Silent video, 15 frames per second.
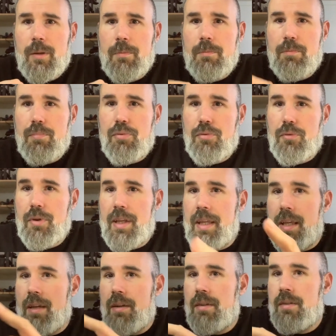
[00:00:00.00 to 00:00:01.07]

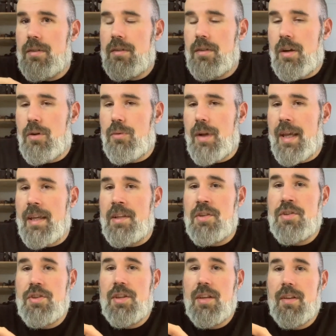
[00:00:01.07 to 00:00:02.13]

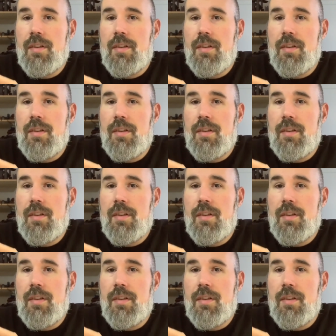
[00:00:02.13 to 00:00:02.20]
pre-arranged